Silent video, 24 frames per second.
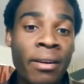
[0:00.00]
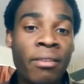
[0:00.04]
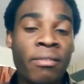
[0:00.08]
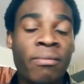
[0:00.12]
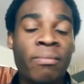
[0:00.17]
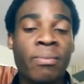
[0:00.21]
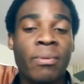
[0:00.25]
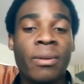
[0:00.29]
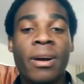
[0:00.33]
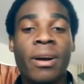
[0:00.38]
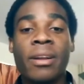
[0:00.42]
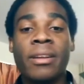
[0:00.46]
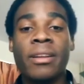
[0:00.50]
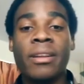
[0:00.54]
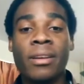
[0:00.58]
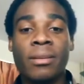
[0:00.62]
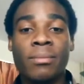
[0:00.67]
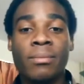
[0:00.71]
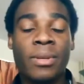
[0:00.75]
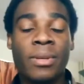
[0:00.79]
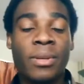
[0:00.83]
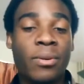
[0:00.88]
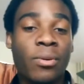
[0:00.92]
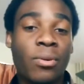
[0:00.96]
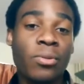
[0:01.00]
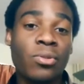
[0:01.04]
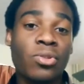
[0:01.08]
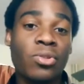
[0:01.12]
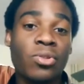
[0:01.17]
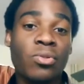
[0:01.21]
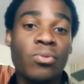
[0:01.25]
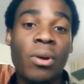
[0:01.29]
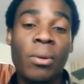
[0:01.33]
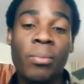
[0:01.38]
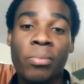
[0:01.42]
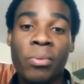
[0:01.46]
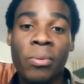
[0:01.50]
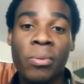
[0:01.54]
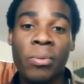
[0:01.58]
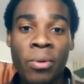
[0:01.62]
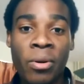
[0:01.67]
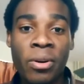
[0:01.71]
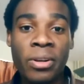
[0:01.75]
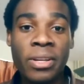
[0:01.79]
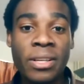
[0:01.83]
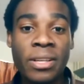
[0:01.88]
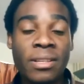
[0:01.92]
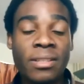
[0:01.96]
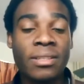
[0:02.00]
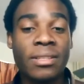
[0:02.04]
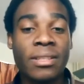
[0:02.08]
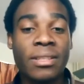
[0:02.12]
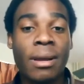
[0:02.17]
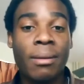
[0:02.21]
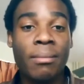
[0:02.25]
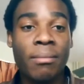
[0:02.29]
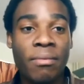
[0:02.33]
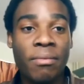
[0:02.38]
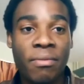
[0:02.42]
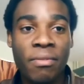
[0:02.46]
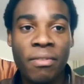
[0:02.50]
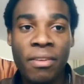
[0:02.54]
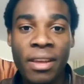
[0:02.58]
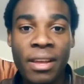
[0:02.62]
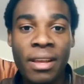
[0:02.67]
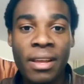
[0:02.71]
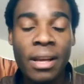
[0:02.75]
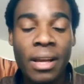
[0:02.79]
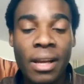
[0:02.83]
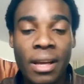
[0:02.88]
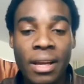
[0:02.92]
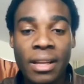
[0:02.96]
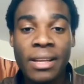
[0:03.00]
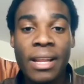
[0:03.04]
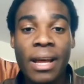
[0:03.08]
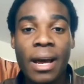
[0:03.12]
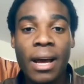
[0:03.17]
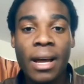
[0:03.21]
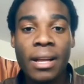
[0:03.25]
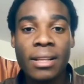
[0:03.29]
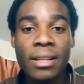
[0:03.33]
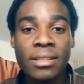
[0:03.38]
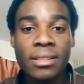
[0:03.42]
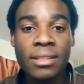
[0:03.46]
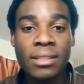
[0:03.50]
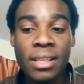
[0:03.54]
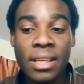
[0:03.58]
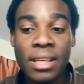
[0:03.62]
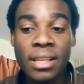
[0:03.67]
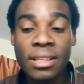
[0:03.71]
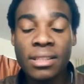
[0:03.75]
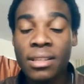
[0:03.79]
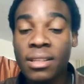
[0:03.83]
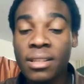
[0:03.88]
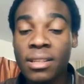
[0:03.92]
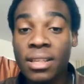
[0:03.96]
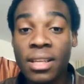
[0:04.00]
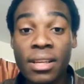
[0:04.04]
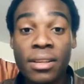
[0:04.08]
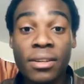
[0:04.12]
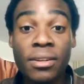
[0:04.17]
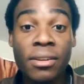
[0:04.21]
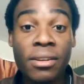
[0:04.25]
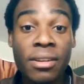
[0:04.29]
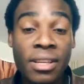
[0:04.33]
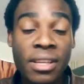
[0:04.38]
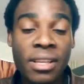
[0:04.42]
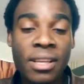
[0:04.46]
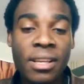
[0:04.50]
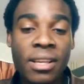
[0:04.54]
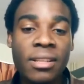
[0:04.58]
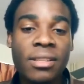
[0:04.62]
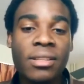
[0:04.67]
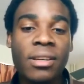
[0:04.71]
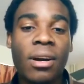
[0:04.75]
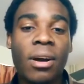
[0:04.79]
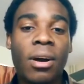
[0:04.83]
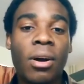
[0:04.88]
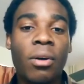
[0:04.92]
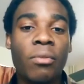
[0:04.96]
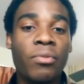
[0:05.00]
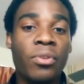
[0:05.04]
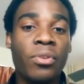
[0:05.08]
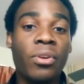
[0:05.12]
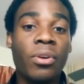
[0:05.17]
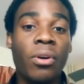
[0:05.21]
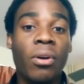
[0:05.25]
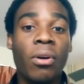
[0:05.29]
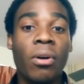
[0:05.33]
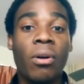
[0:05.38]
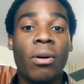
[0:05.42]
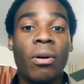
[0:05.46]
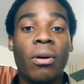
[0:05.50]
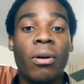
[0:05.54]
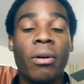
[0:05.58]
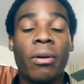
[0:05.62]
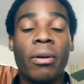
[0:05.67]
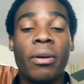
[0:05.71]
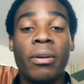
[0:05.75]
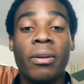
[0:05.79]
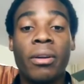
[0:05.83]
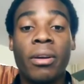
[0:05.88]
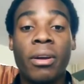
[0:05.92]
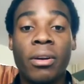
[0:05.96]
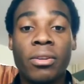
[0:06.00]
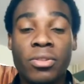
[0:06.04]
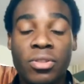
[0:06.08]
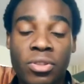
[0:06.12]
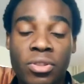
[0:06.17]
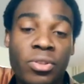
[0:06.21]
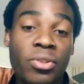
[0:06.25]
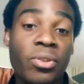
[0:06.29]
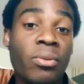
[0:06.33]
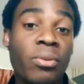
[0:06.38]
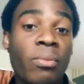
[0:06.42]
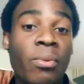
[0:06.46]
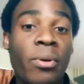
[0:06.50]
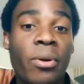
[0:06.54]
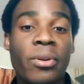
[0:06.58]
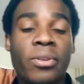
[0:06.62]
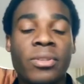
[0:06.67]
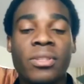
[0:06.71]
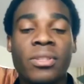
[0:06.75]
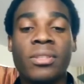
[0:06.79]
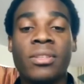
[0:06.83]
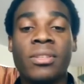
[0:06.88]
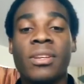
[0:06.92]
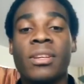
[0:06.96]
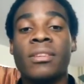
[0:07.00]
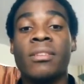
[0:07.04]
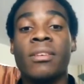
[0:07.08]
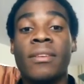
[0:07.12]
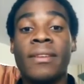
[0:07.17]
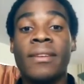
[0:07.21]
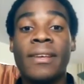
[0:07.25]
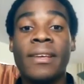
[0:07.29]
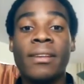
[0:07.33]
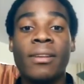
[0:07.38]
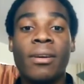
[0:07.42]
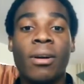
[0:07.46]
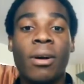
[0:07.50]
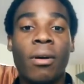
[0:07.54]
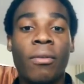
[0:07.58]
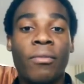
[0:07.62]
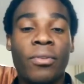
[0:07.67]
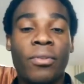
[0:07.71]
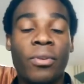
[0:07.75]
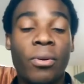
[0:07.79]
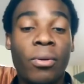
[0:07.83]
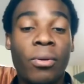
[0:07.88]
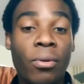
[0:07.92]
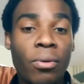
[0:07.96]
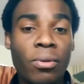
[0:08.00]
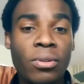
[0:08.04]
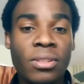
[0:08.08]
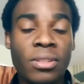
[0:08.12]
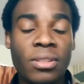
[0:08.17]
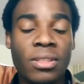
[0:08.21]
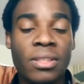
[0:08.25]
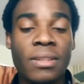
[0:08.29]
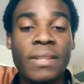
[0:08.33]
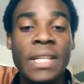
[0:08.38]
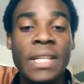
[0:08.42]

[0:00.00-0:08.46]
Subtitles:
of product, because you are promoting something that isn't in the need of your customers, in the need of your audience.